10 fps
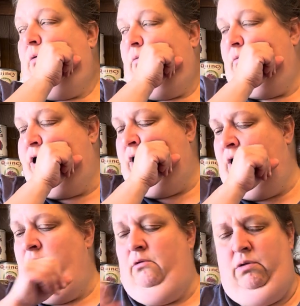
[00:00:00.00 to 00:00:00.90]

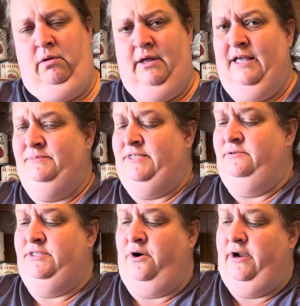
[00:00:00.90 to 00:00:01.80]
I'm so
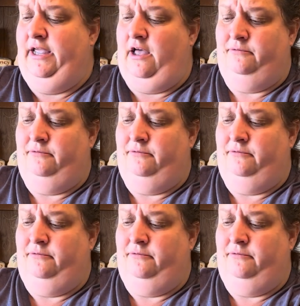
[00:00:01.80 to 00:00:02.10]
sorry, y'all.